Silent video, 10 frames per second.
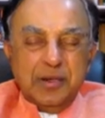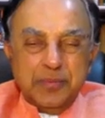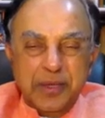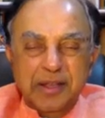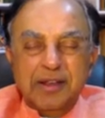
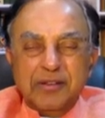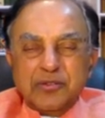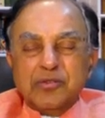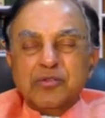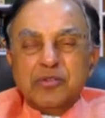
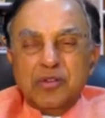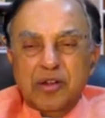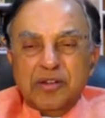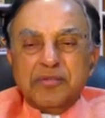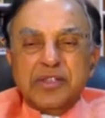appeal to a
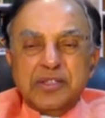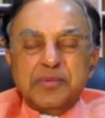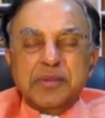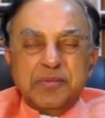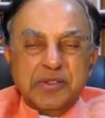lot of
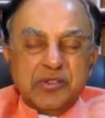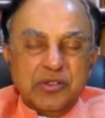these people.